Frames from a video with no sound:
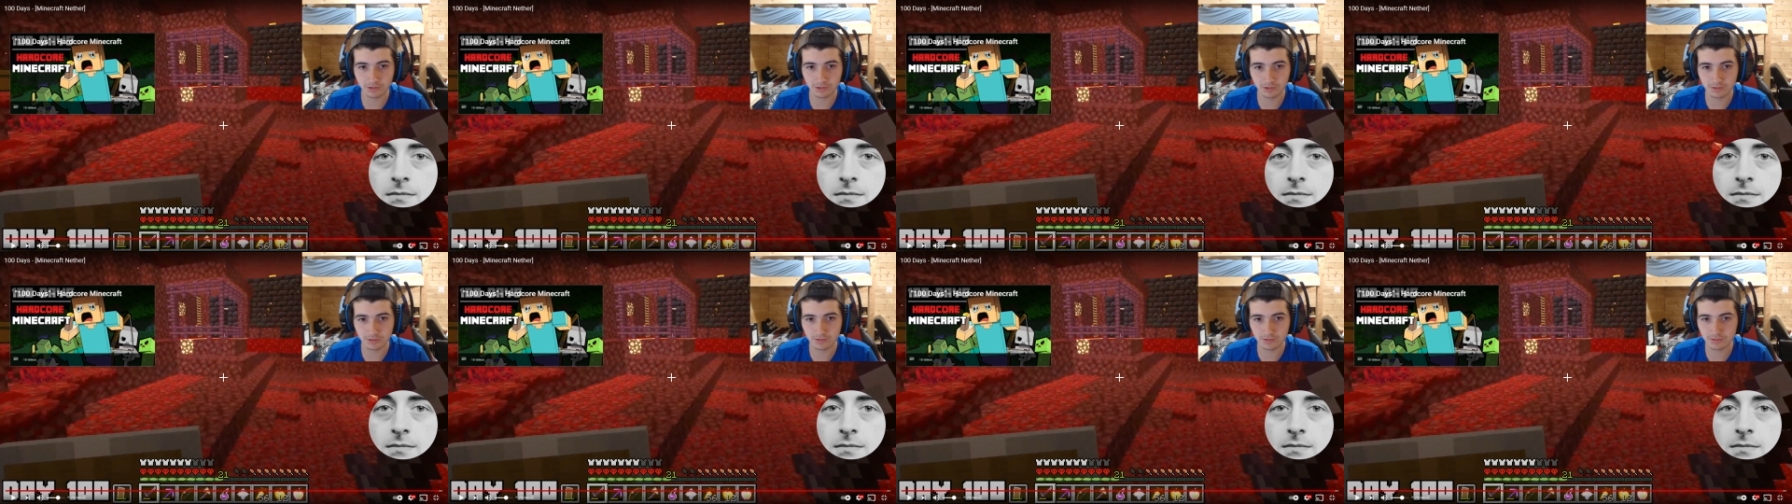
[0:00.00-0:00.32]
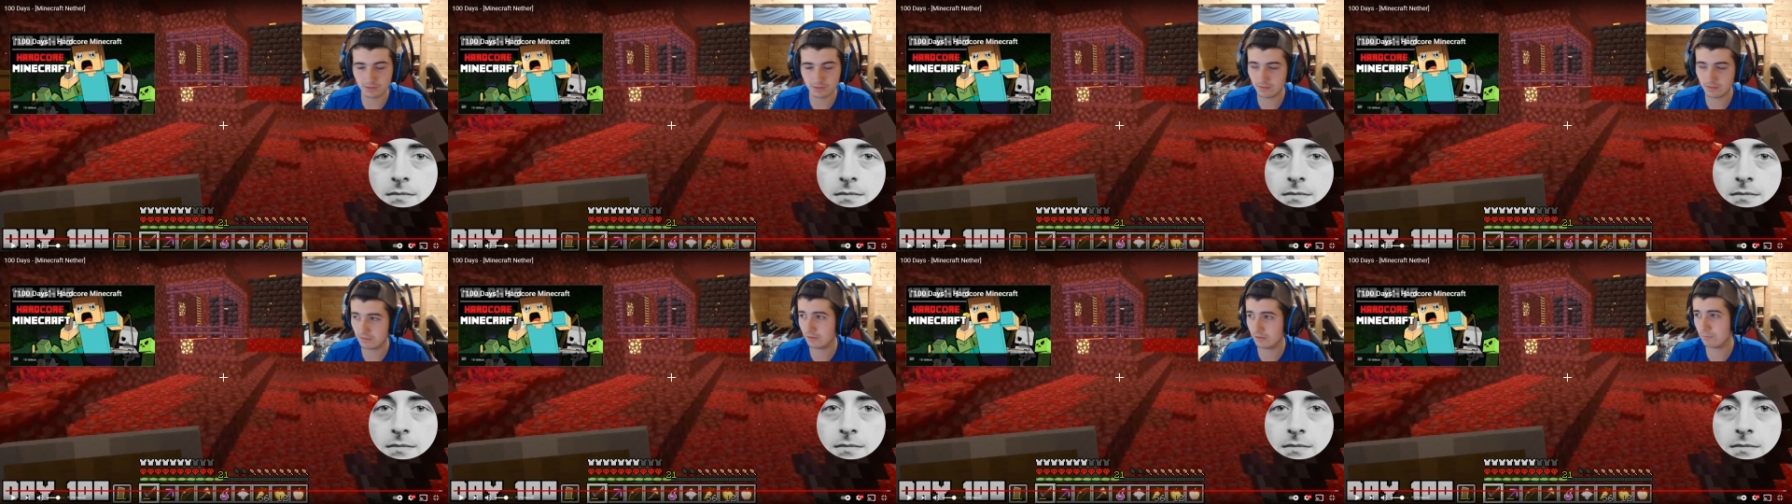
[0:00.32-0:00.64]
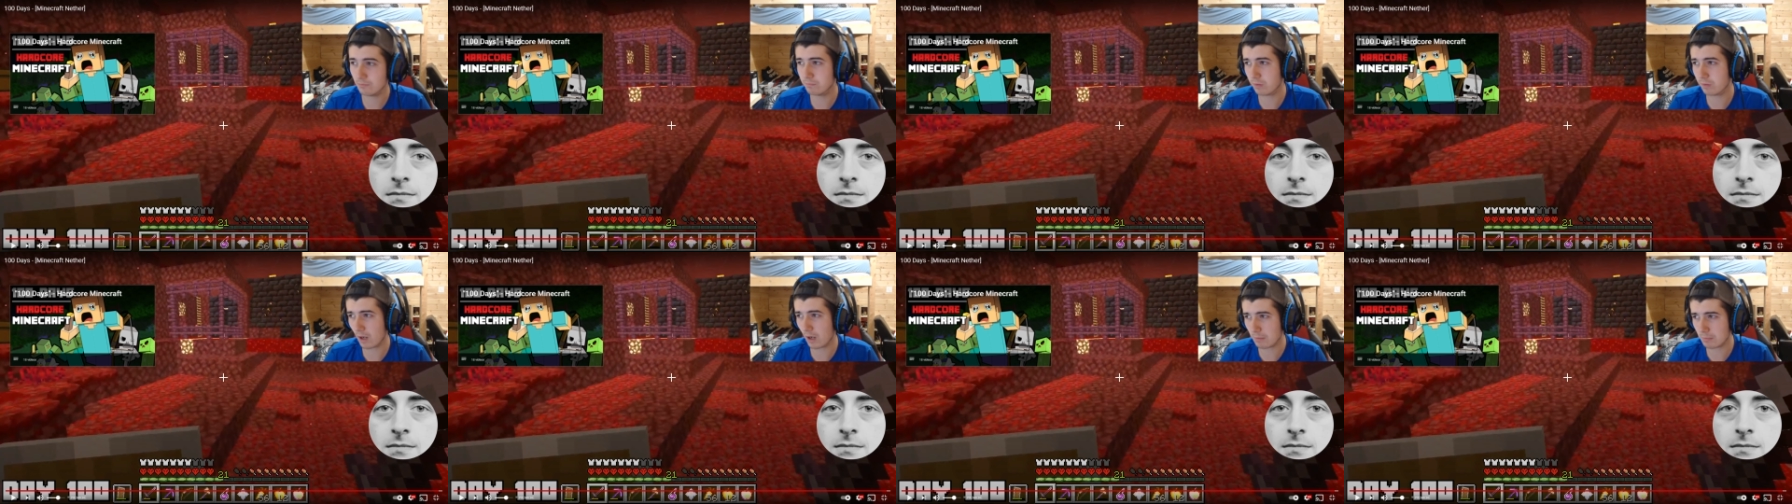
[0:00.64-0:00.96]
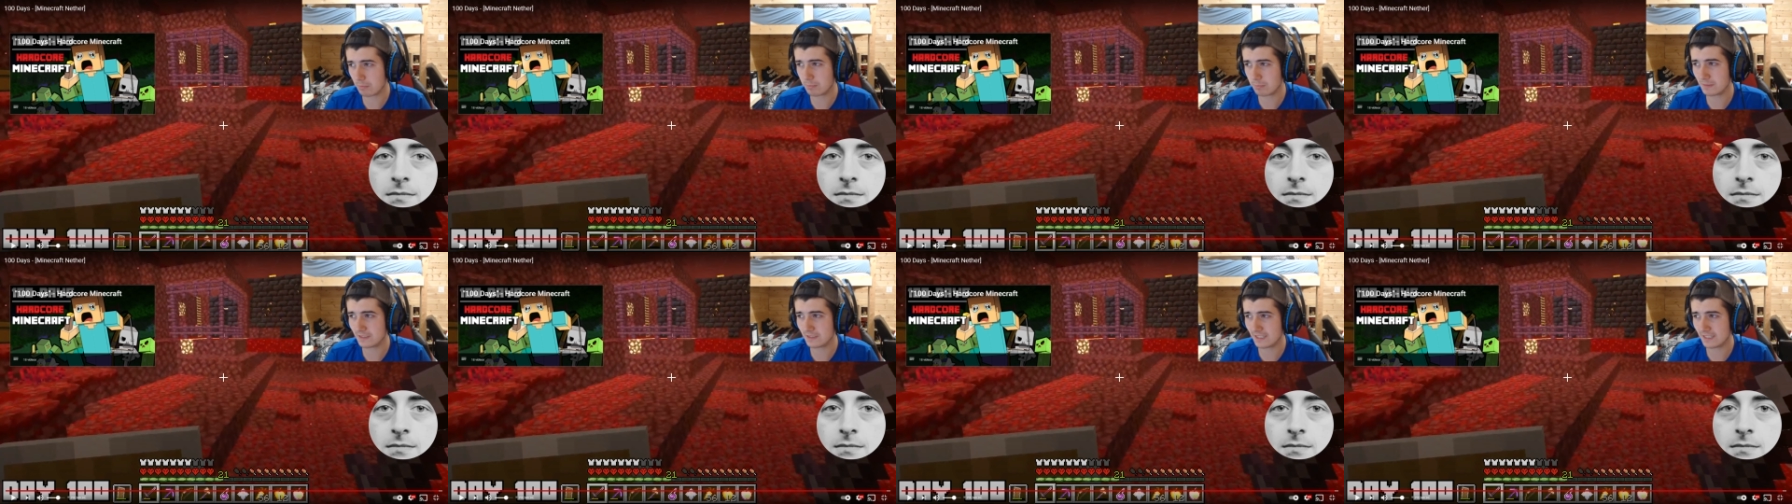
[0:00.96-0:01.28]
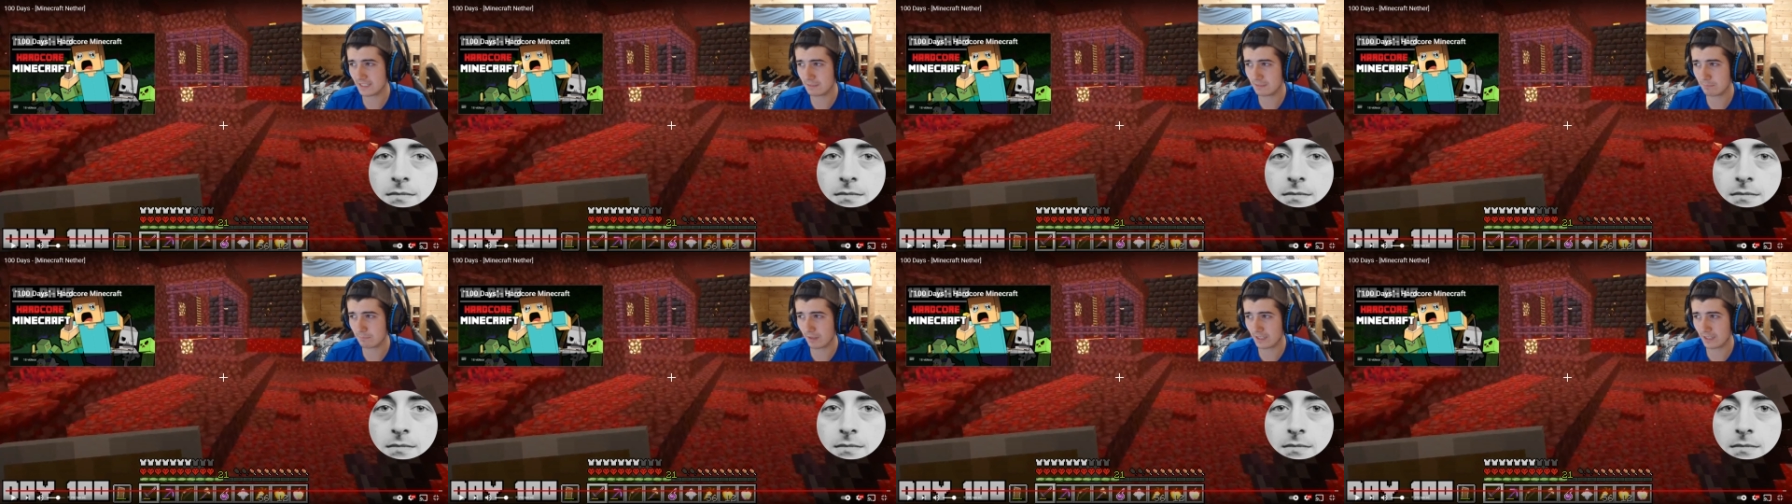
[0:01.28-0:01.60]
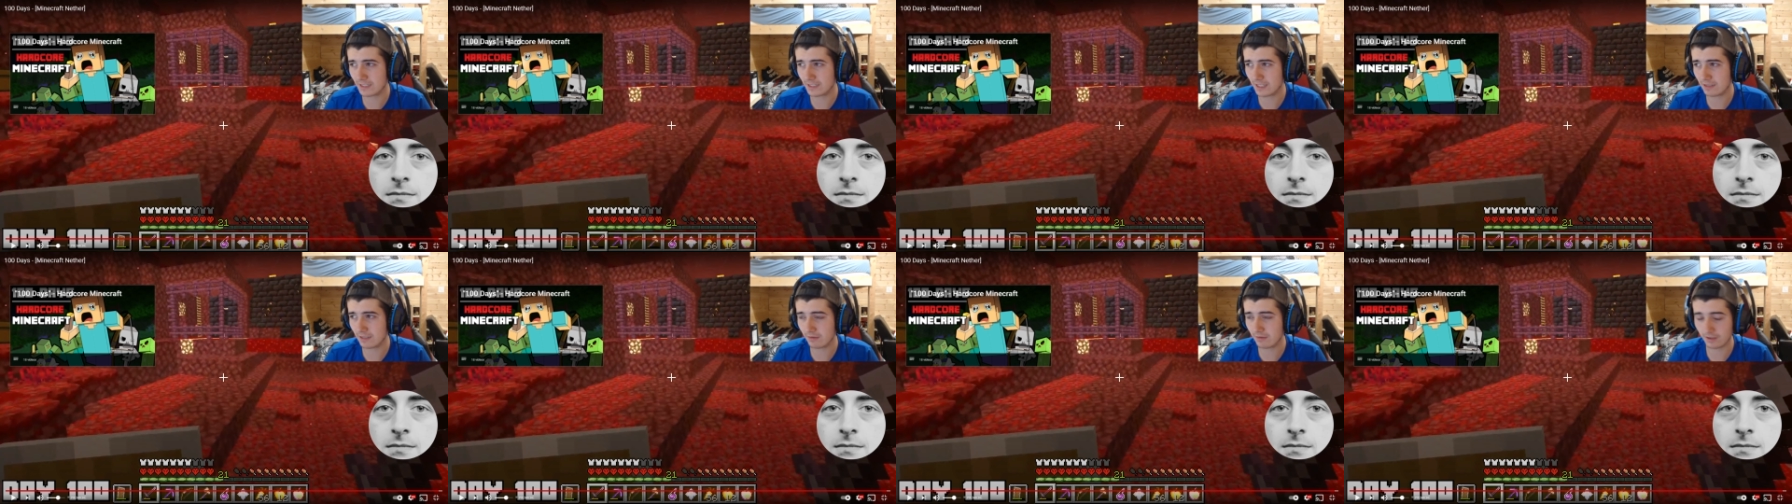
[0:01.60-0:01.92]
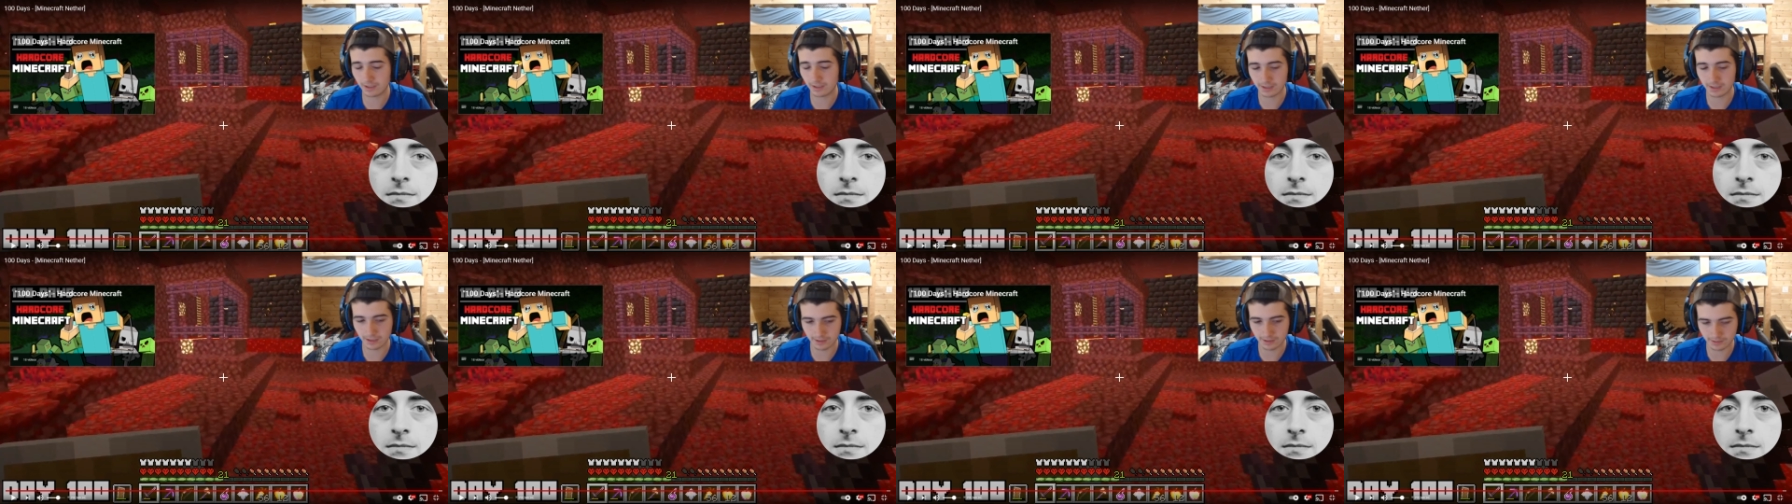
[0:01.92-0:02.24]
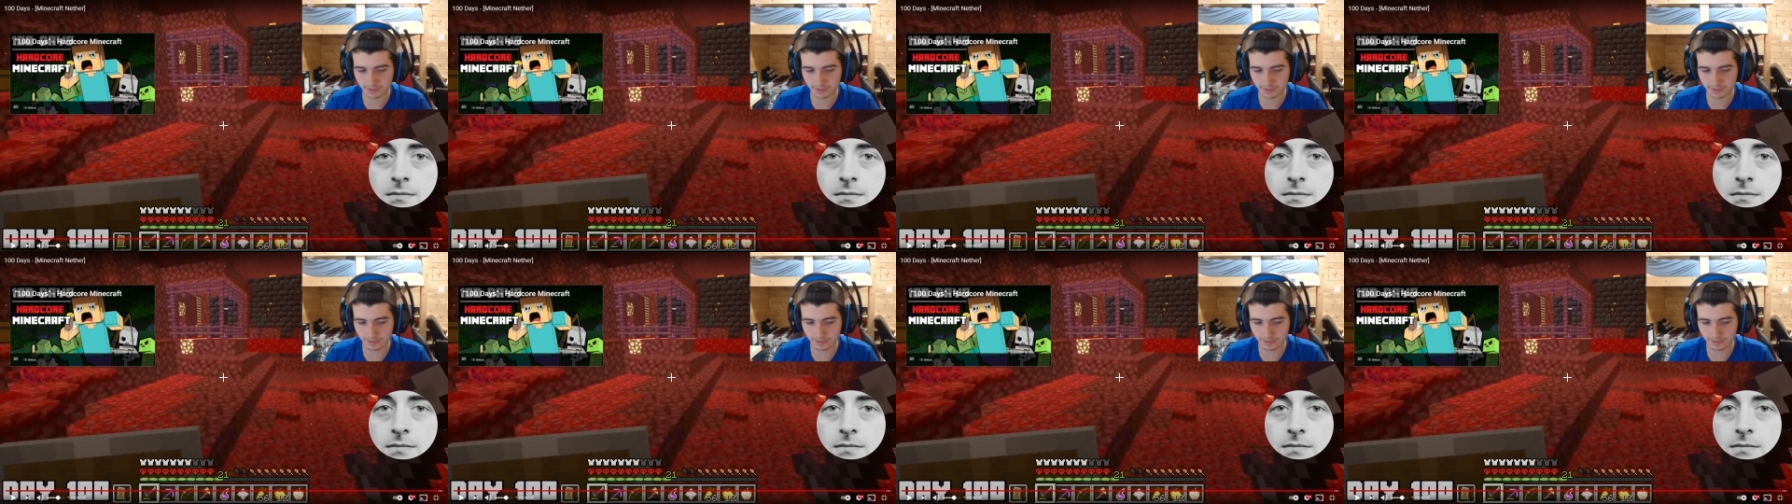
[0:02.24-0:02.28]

You, you probably did by now. I, I